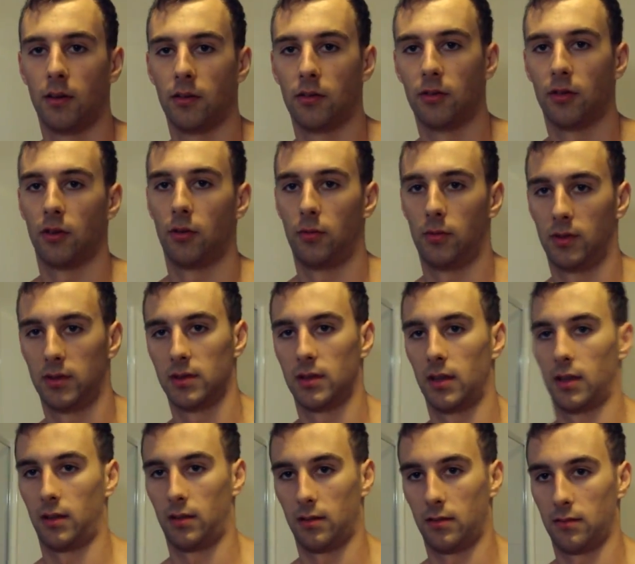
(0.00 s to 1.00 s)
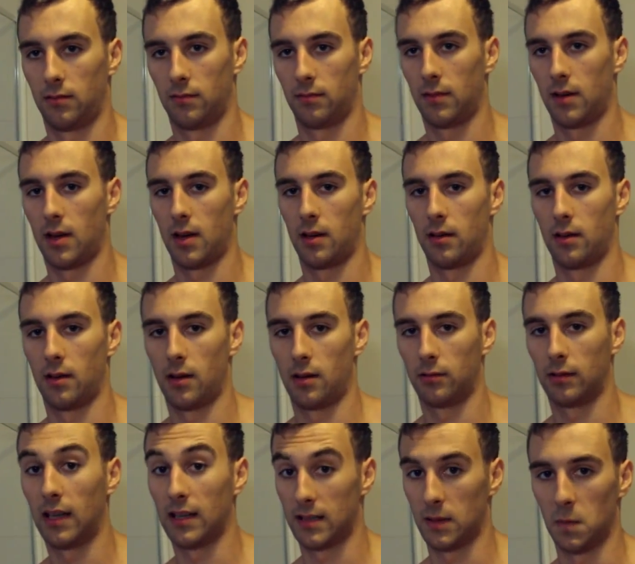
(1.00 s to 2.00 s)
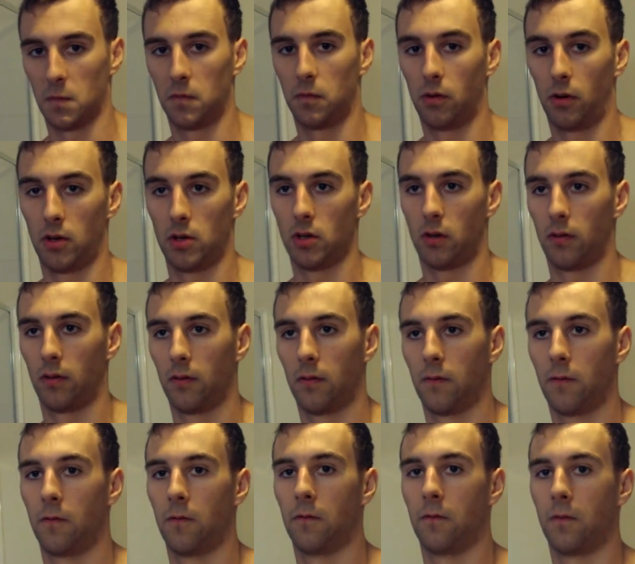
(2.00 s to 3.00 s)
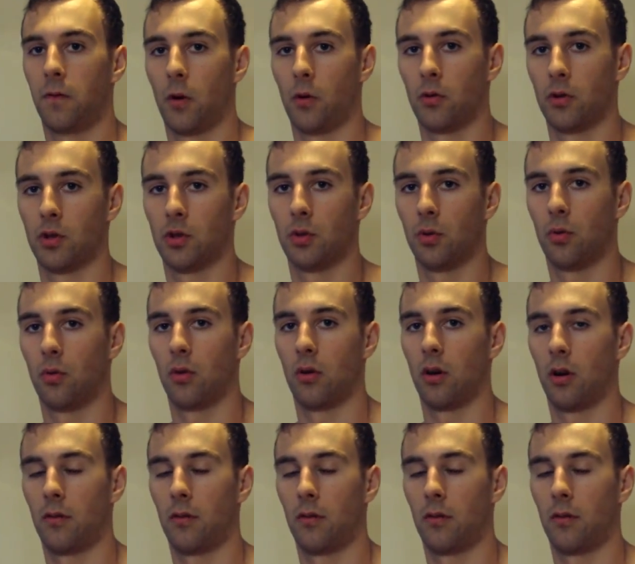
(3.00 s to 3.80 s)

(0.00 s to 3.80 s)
so we'll see, and I'll get some footage of it for sure.